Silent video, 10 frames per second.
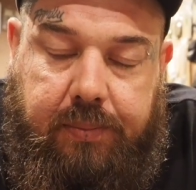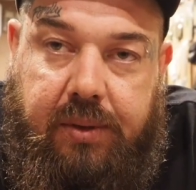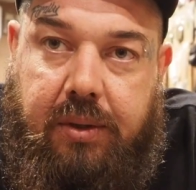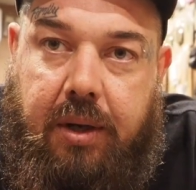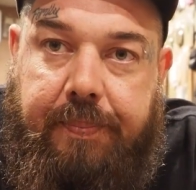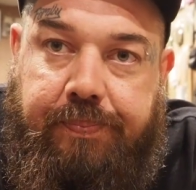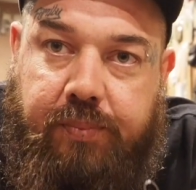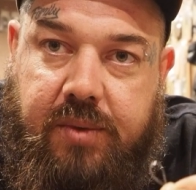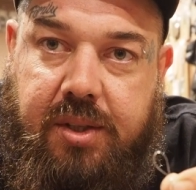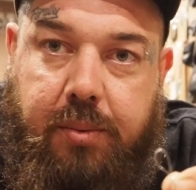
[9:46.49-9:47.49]
Alright,
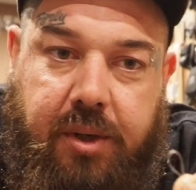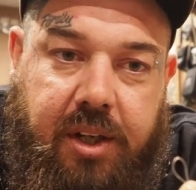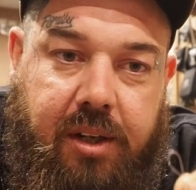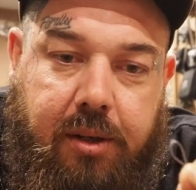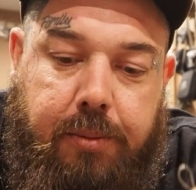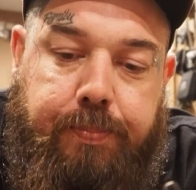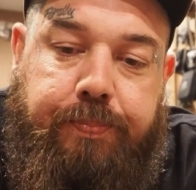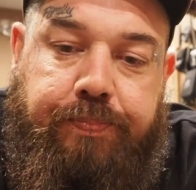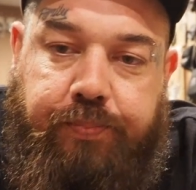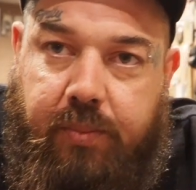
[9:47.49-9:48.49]
so you want to get your loop,
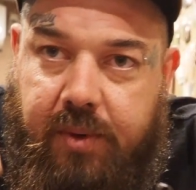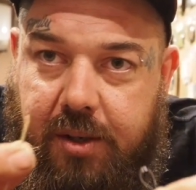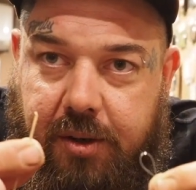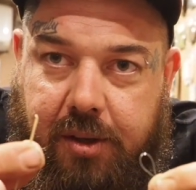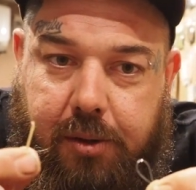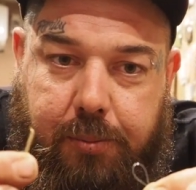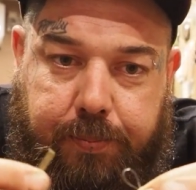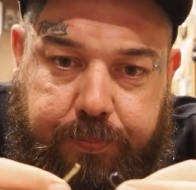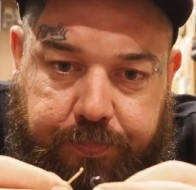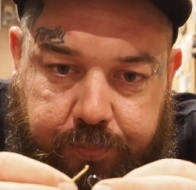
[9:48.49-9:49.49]
your other loop.
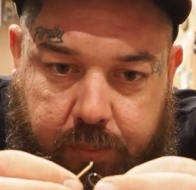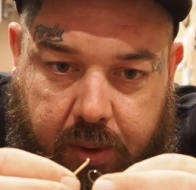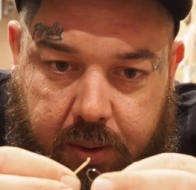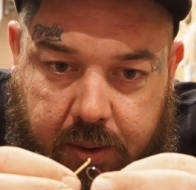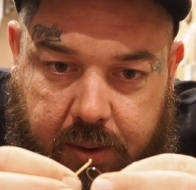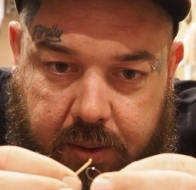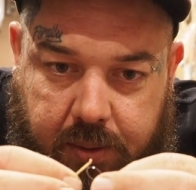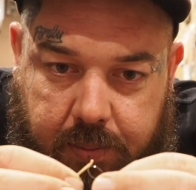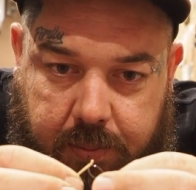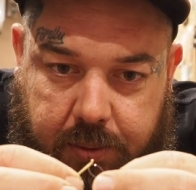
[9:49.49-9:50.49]

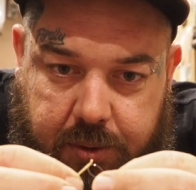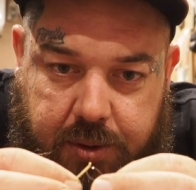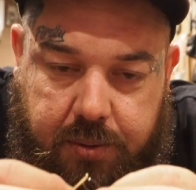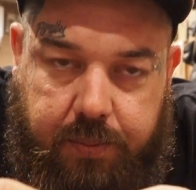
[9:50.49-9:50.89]
Push